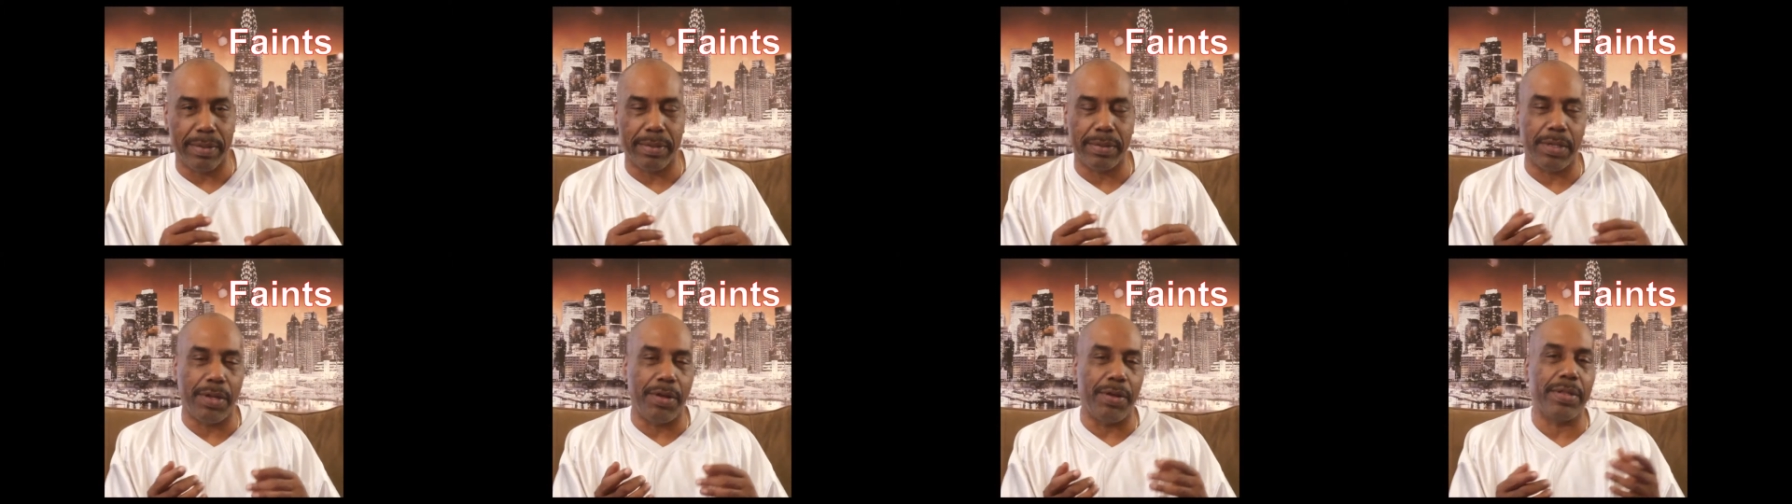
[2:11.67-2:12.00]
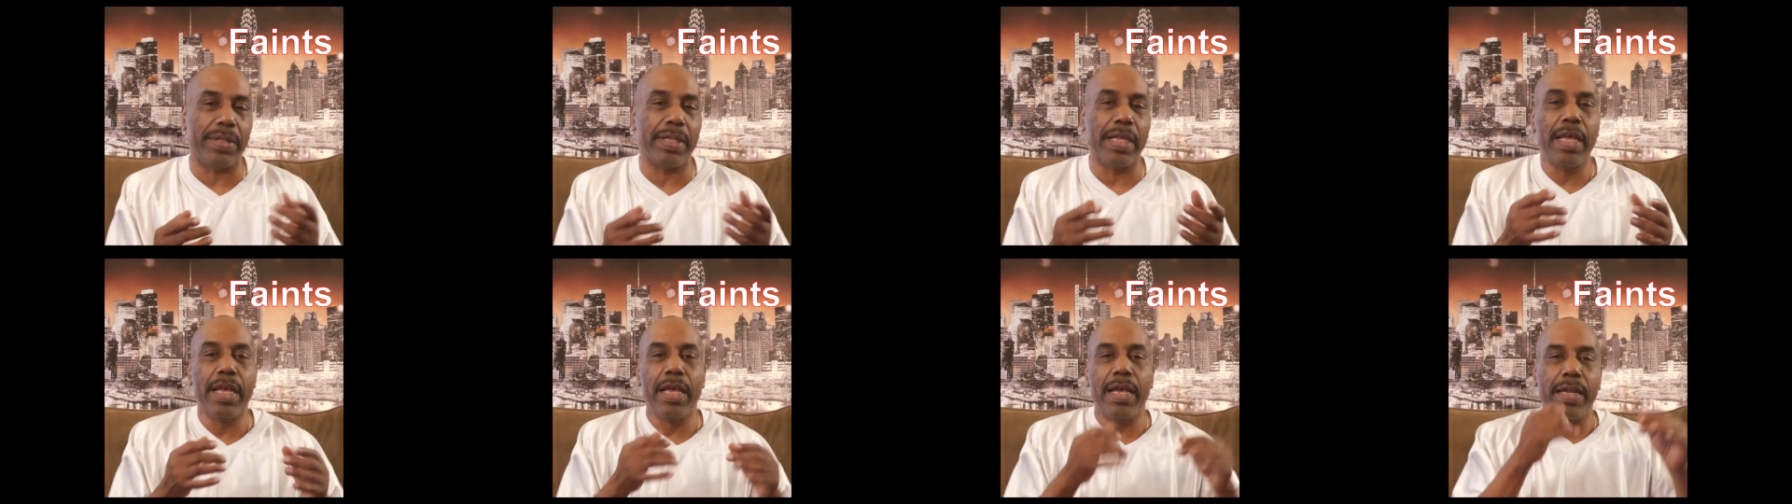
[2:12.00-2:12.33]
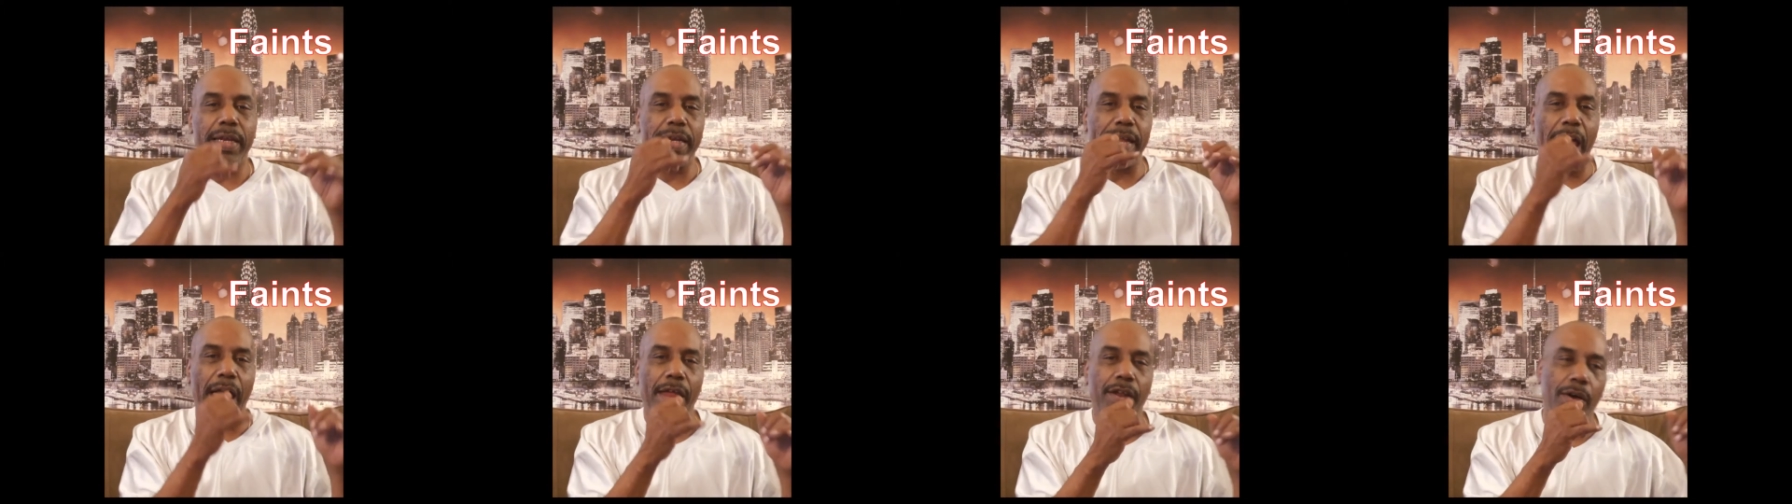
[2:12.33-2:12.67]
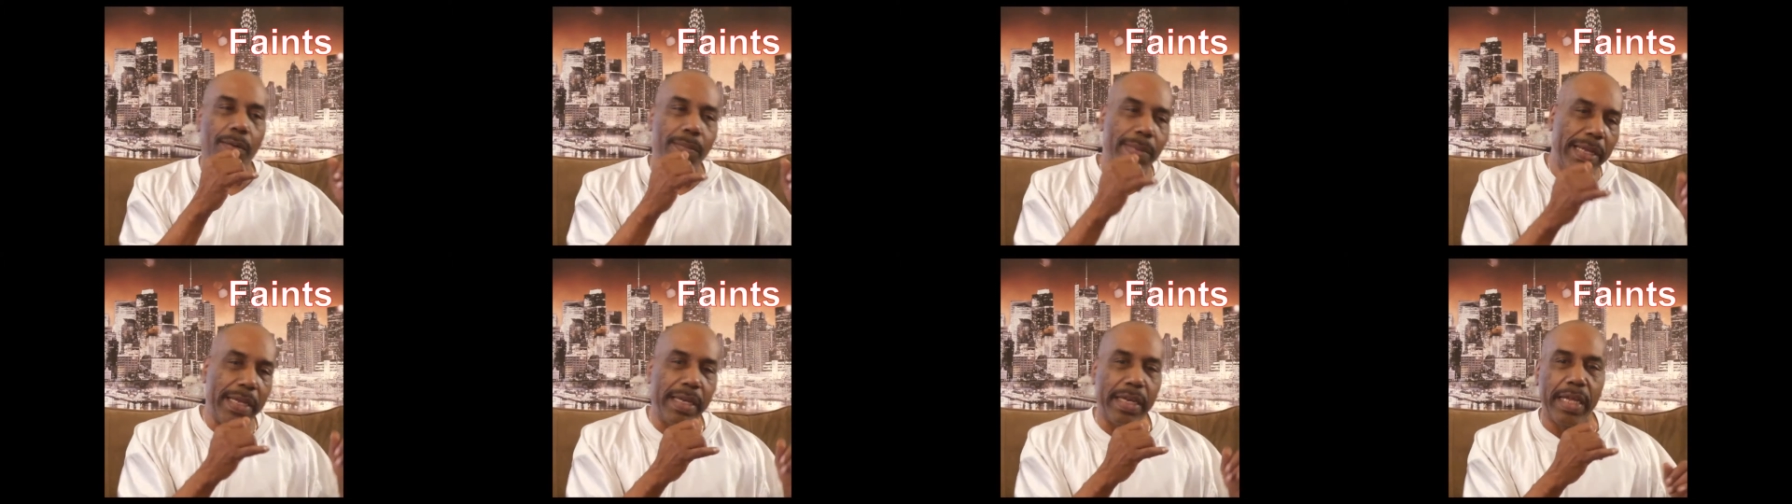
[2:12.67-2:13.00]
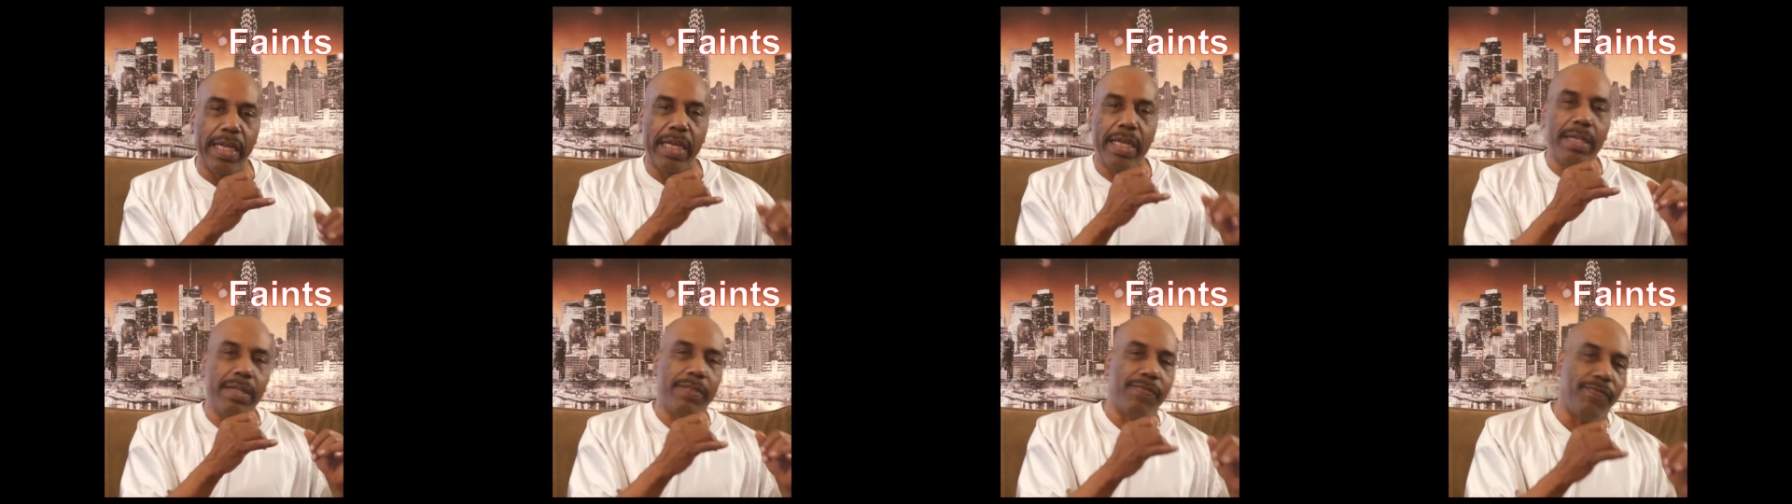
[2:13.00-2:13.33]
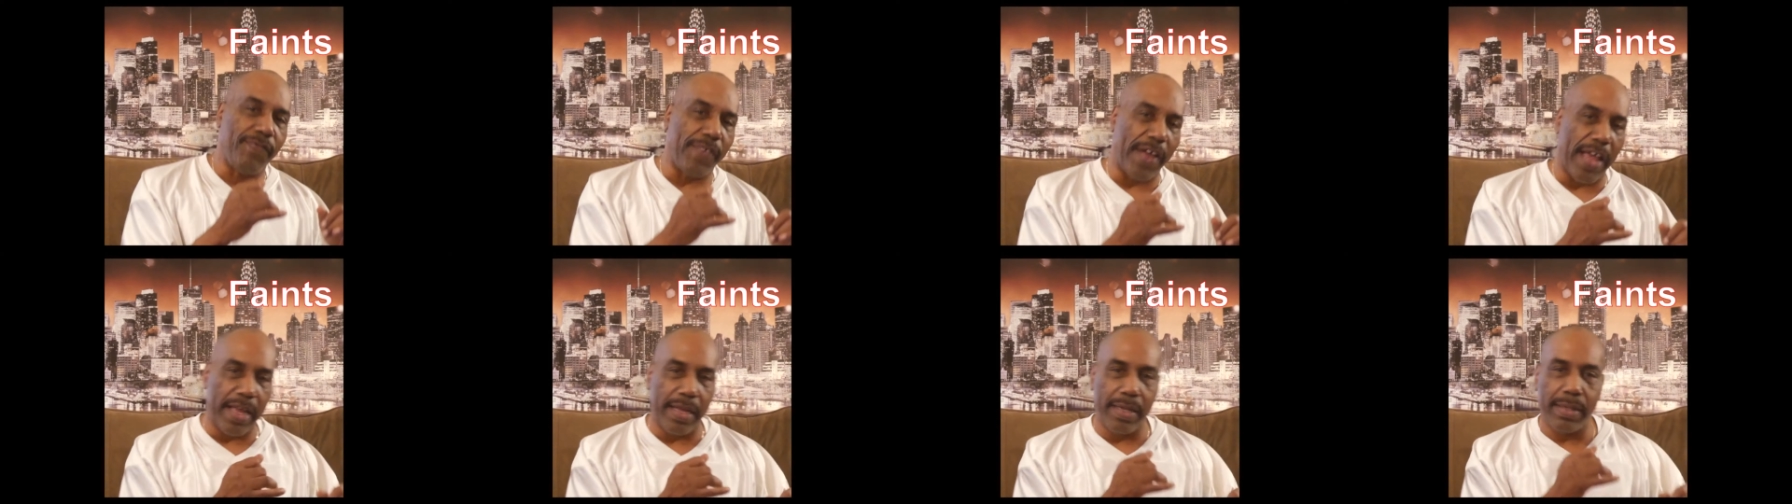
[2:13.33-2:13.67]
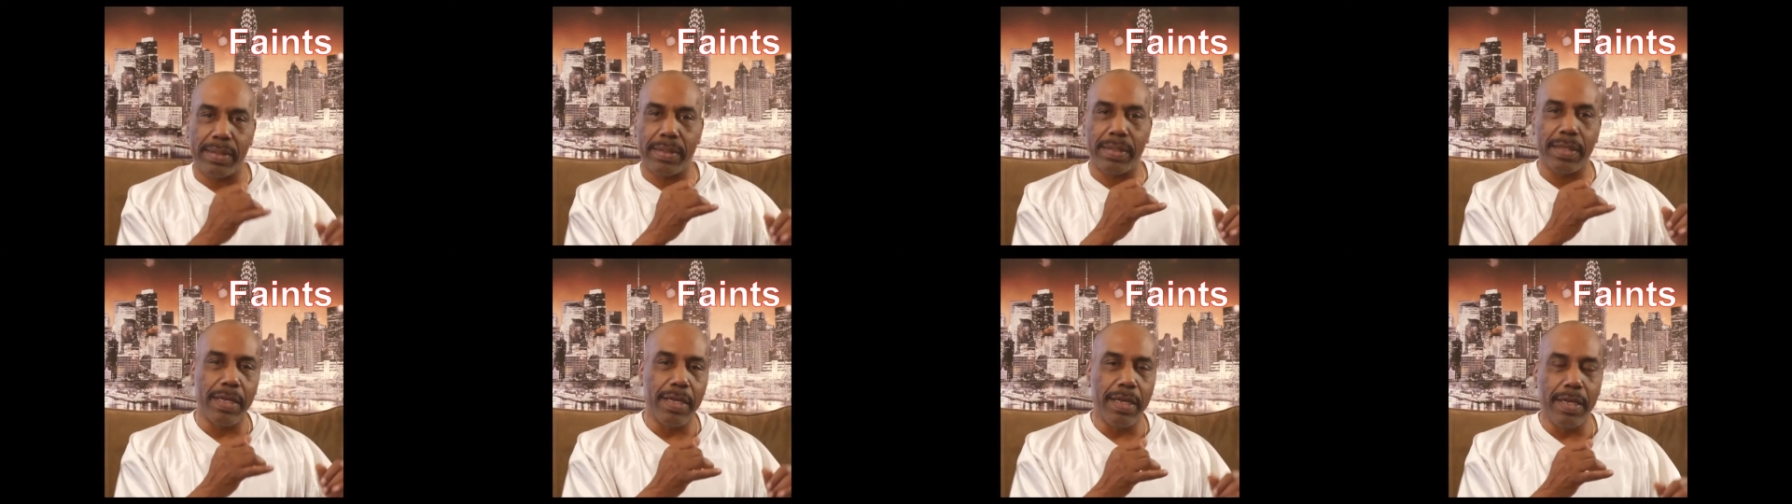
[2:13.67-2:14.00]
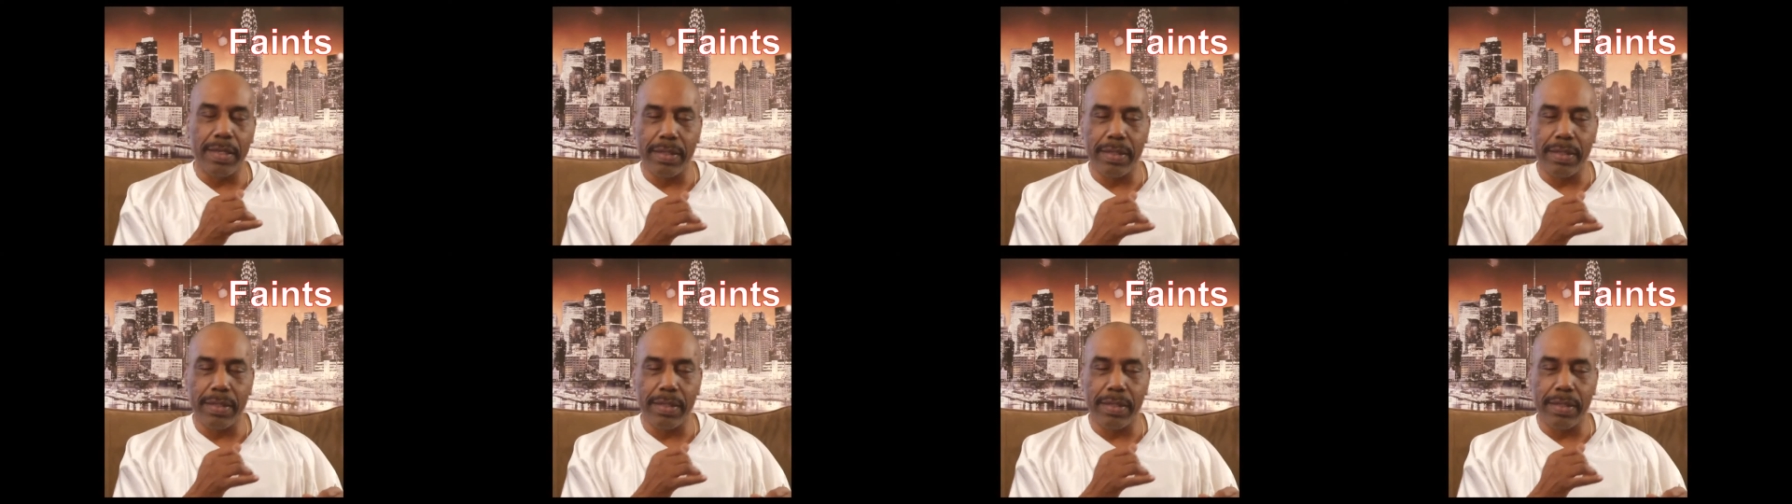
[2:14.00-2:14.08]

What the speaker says: So not only these feints,